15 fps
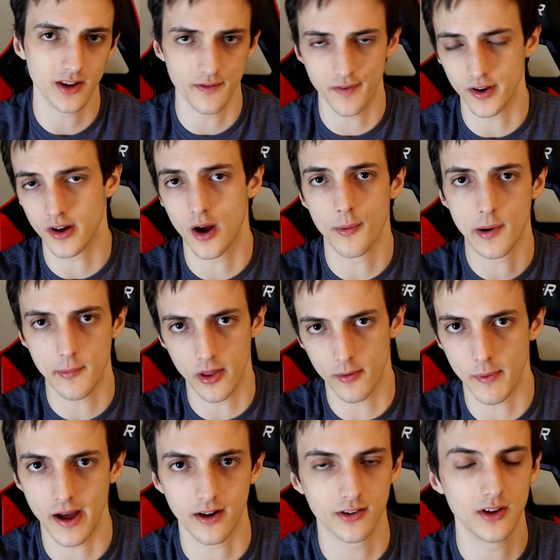They figure out where a mother
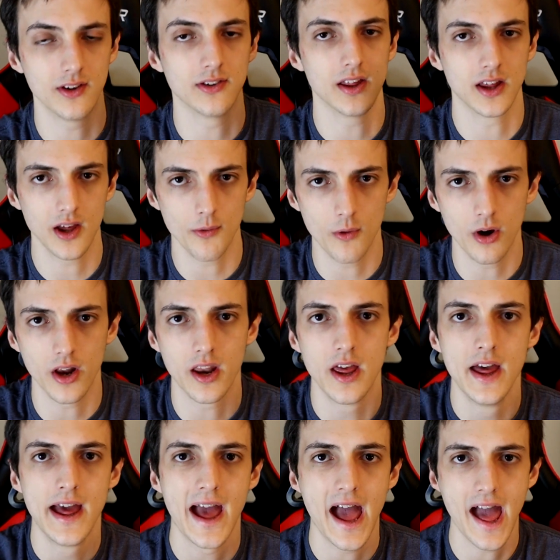box is. They get one,
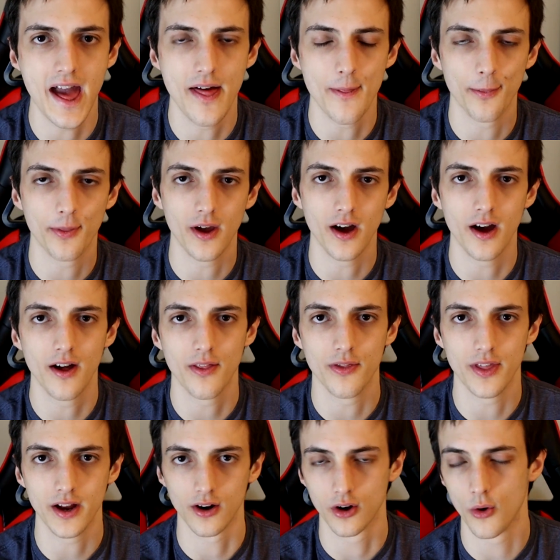and
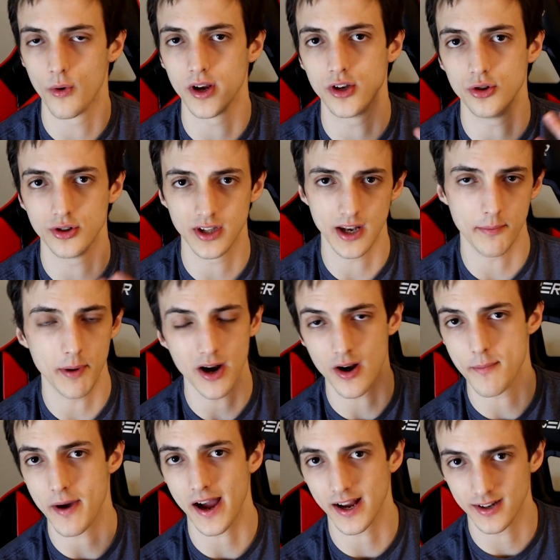they are going to send
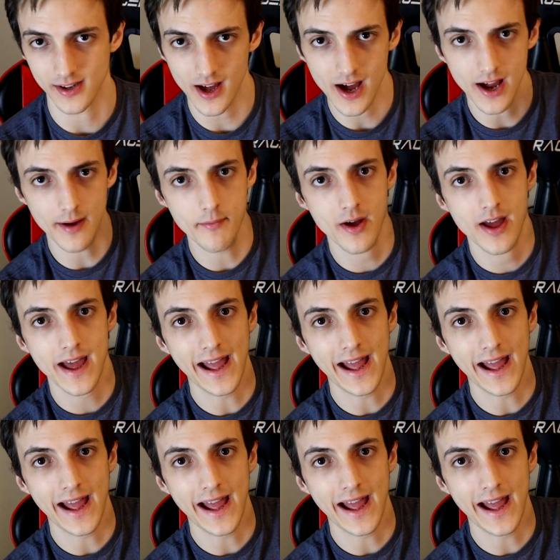Barry back in time.